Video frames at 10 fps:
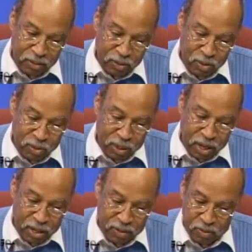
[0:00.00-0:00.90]
when we
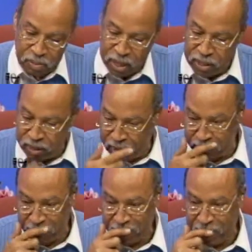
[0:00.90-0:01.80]
think of man
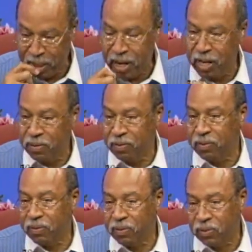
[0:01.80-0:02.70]
living
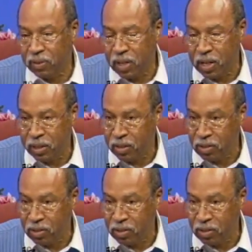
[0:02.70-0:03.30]
life uh,